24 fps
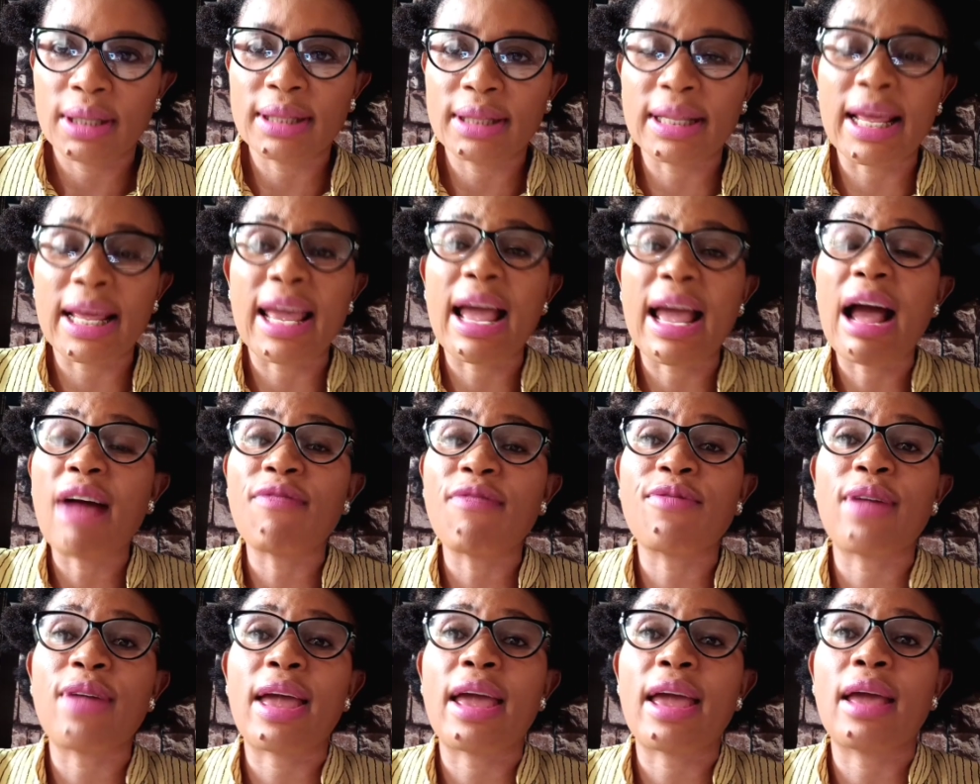They
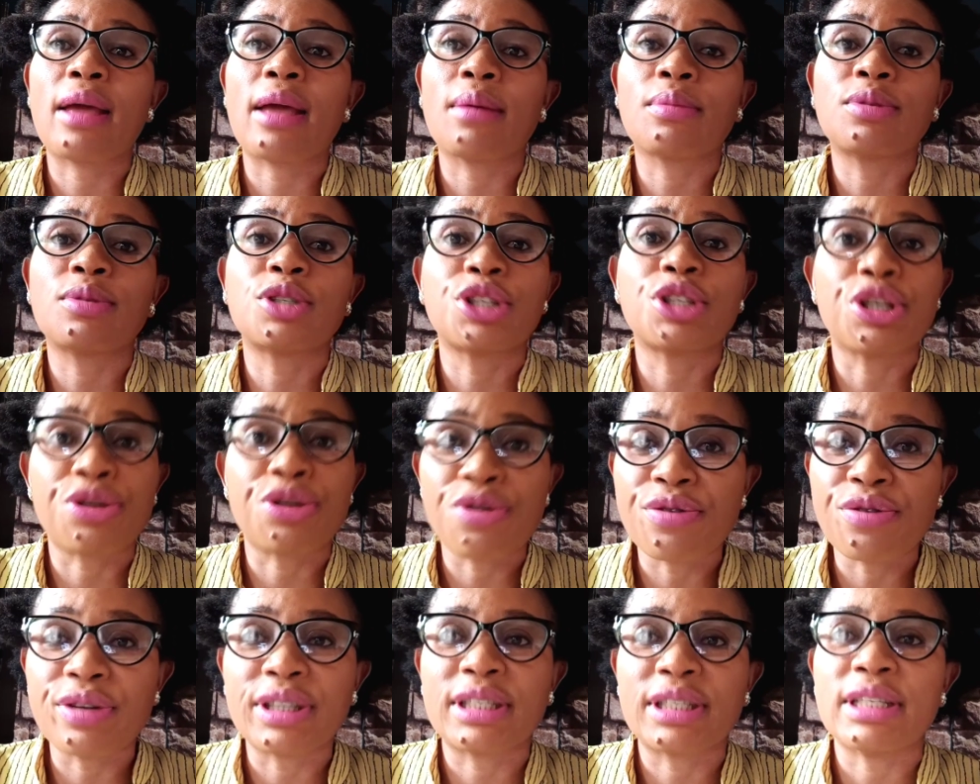have
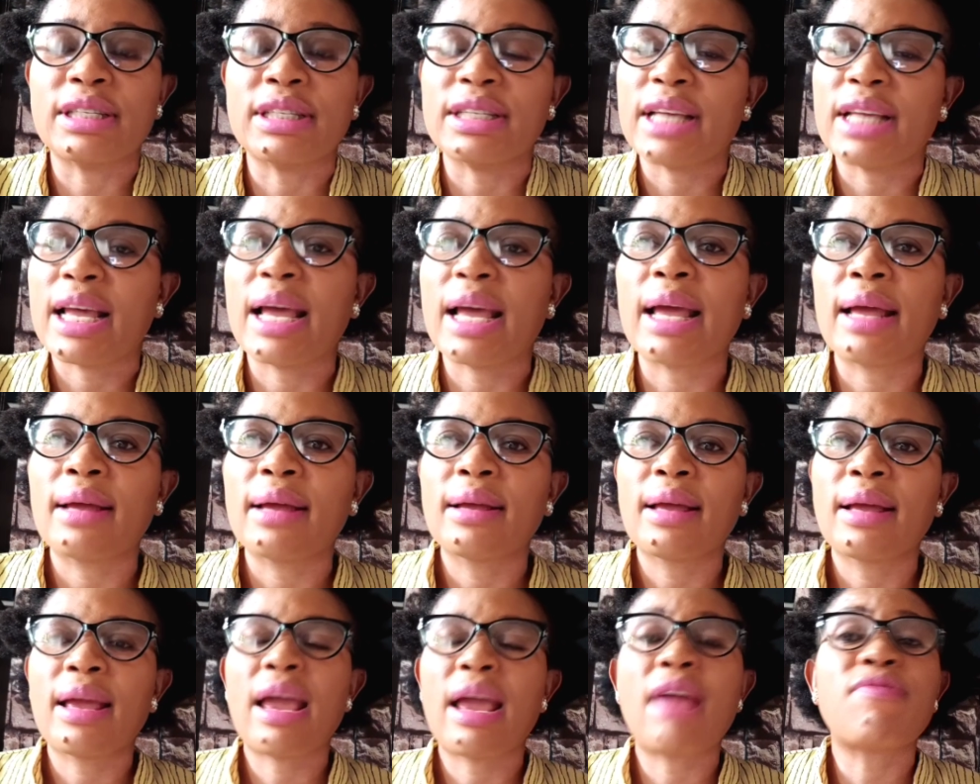security there.
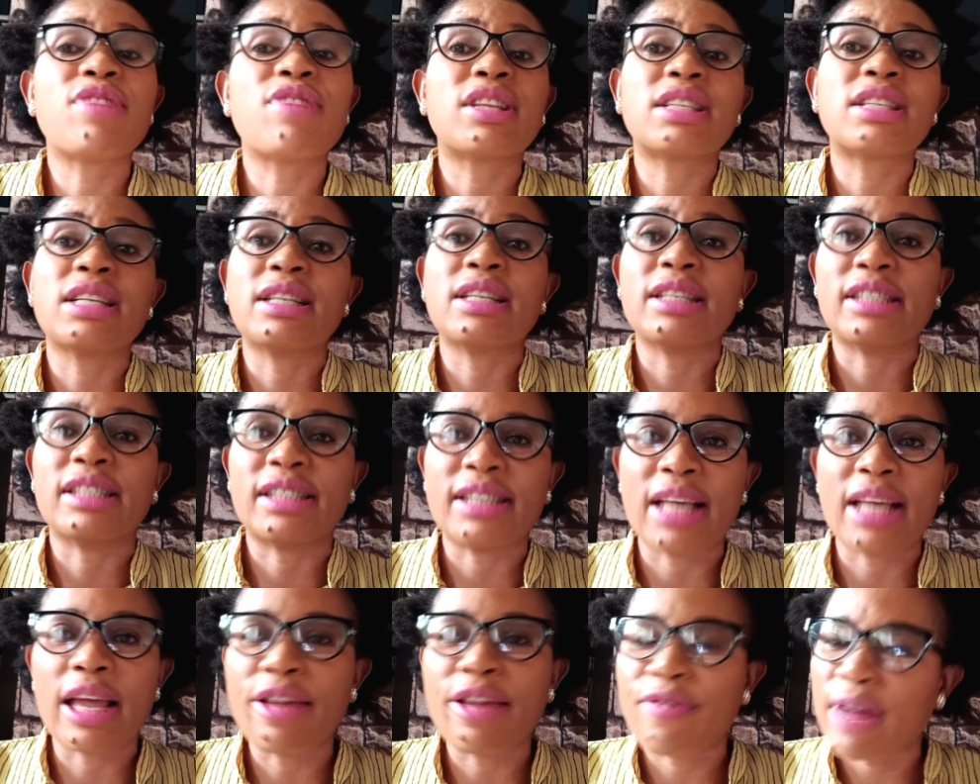Everything is
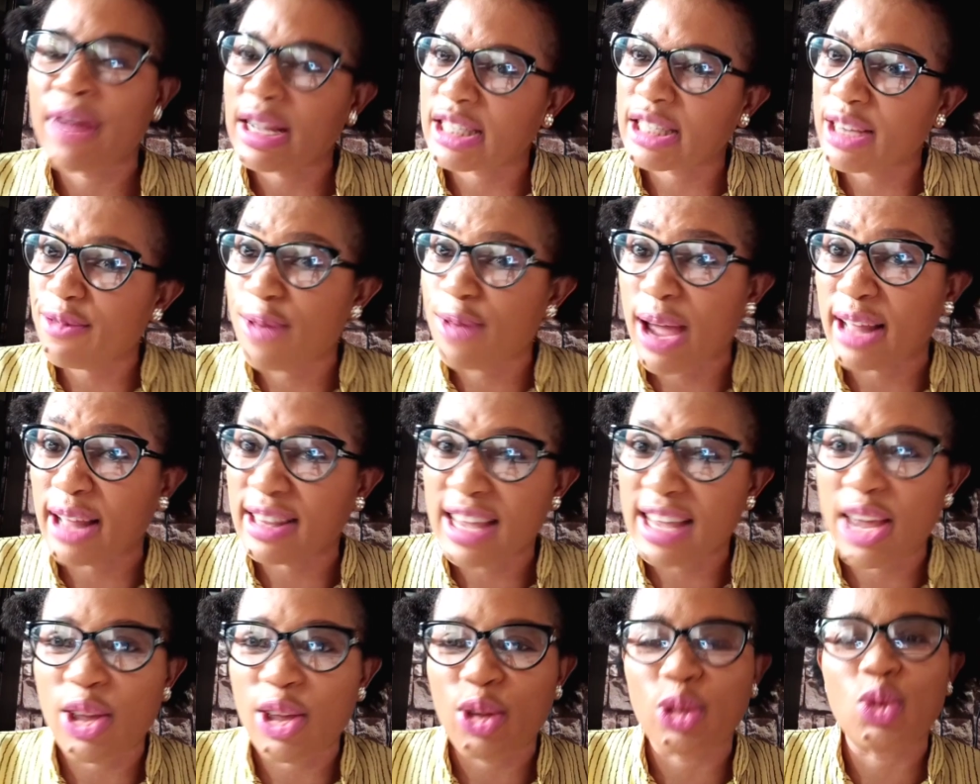there. In fact, if you are
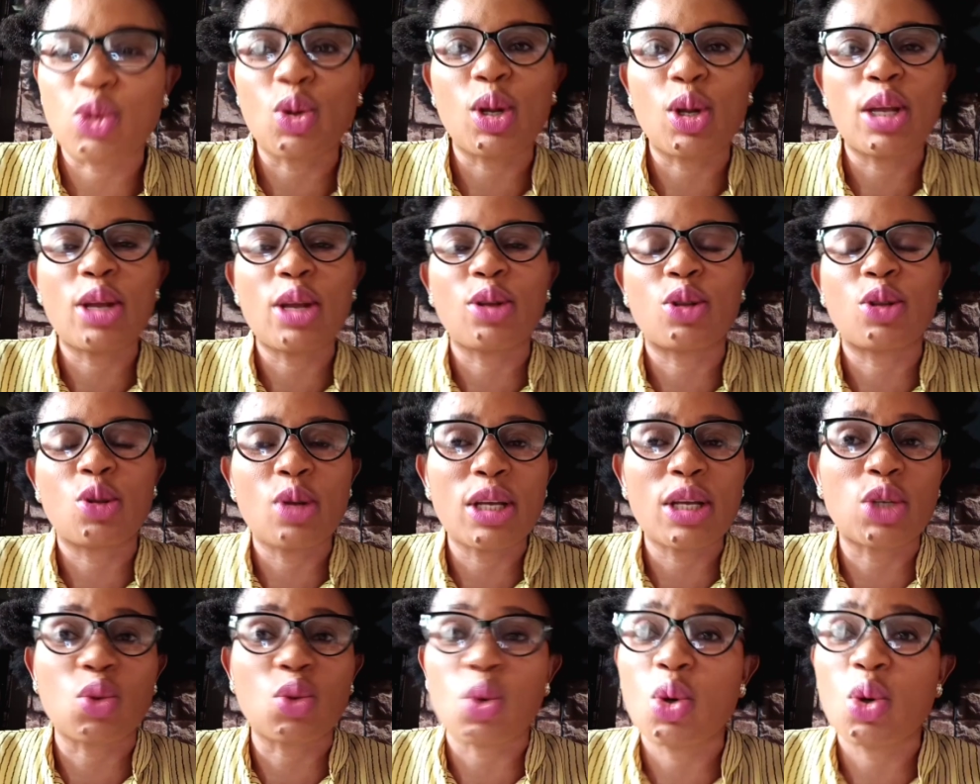there,
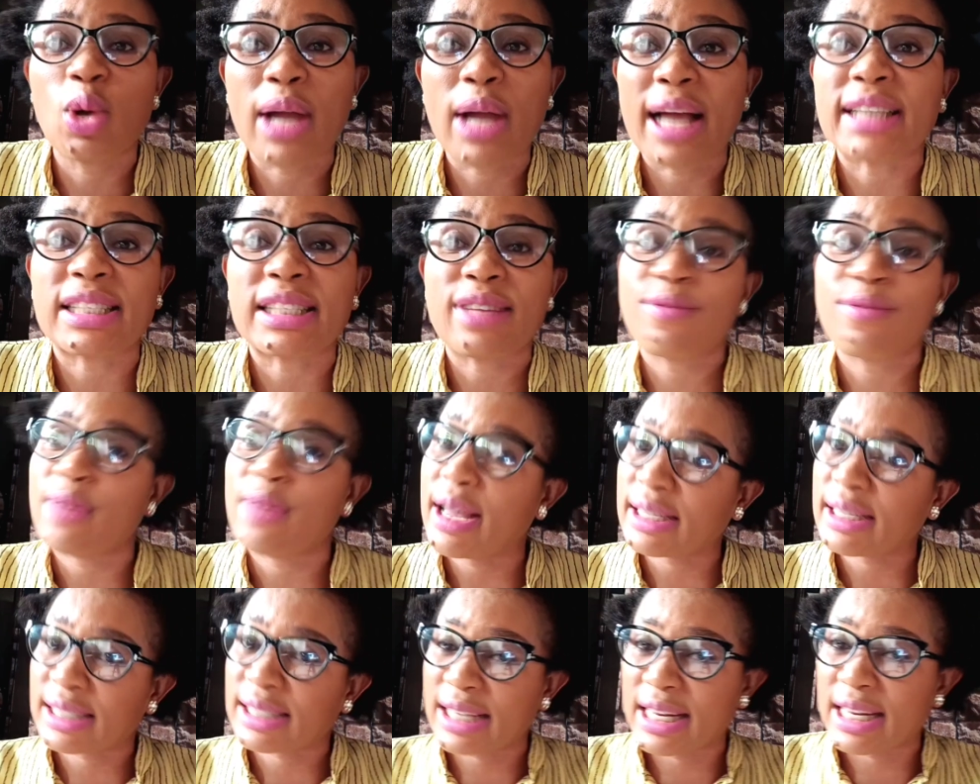it will look as if you
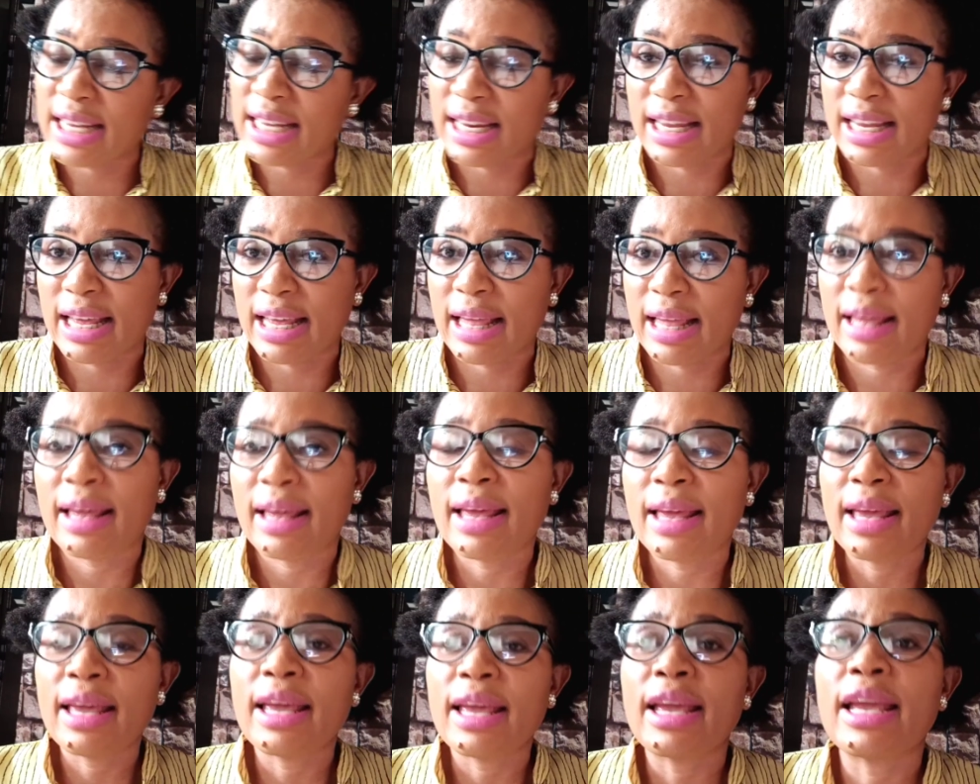are still in
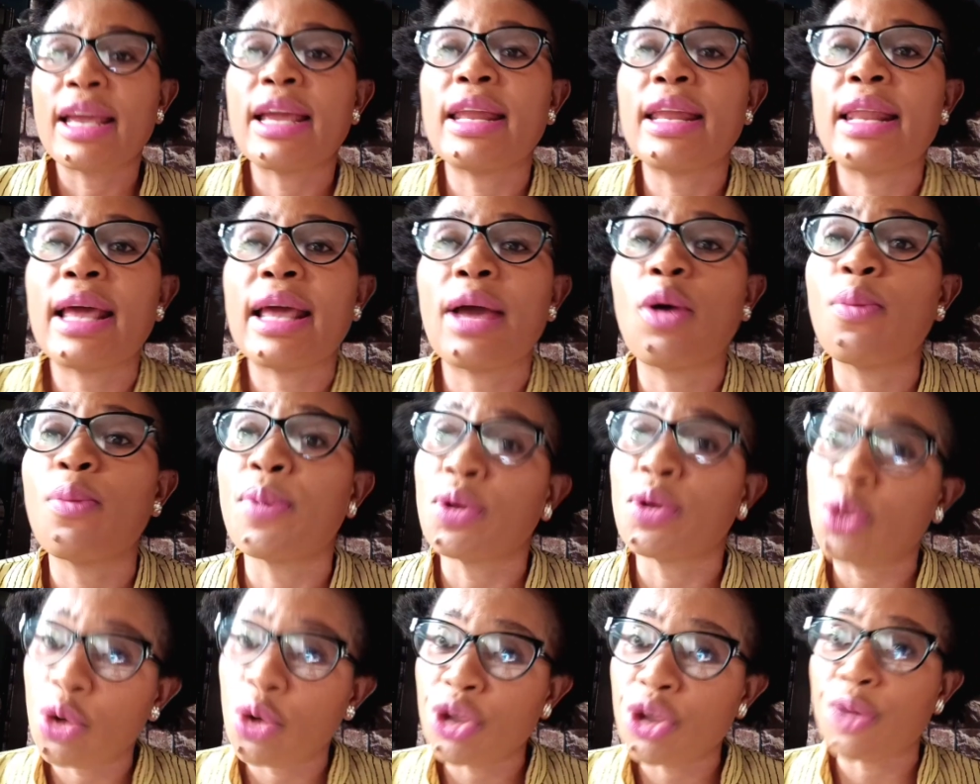
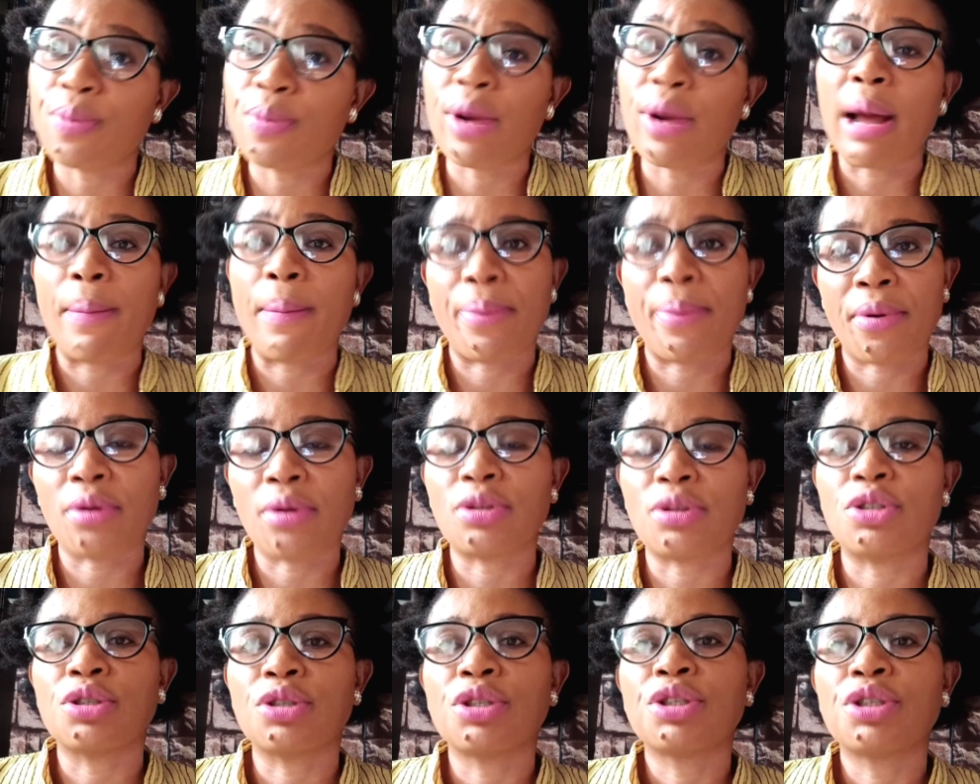Obodo Oyibo
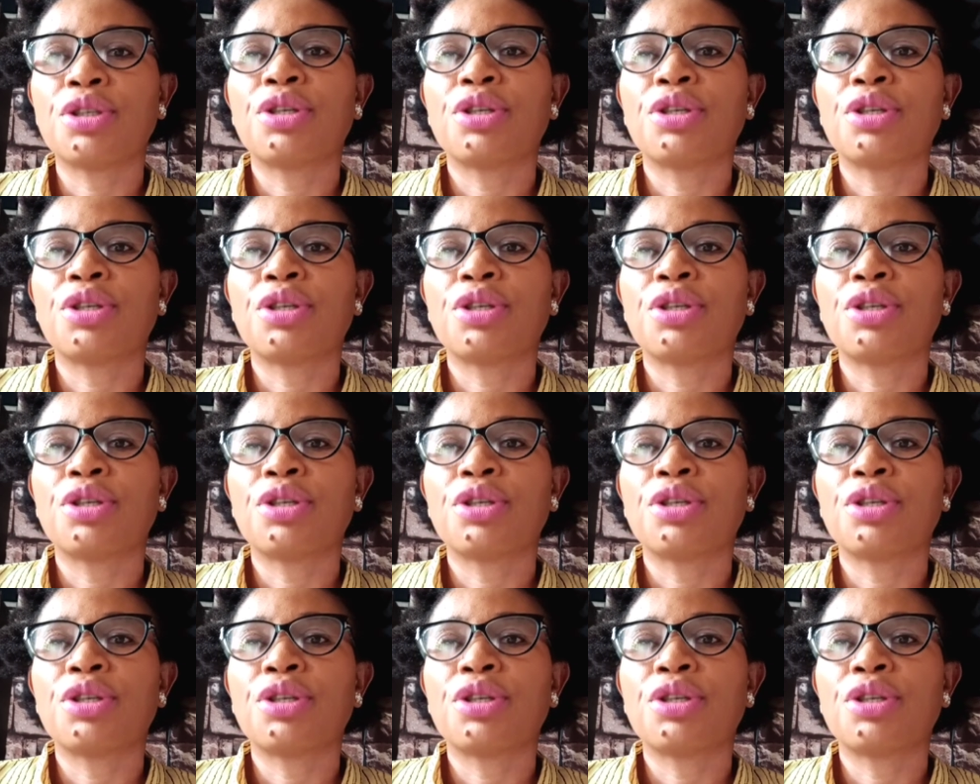abroad.